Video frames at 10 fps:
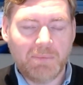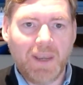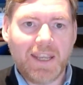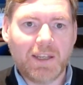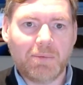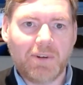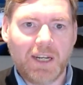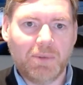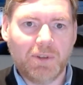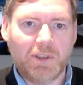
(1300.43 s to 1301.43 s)
make it
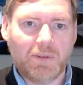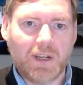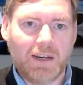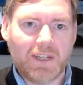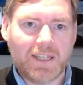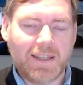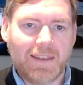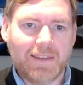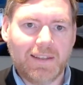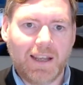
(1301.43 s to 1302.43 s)
upgradable, you kind of
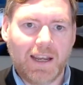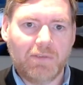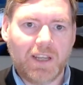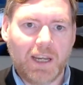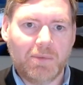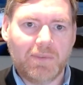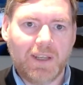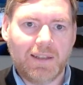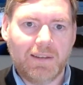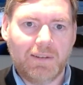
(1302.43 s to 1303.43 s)
extend the lifetime of
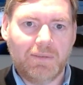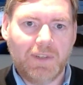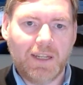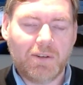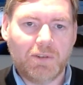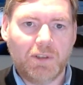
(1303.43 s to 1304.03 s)
that vehicle.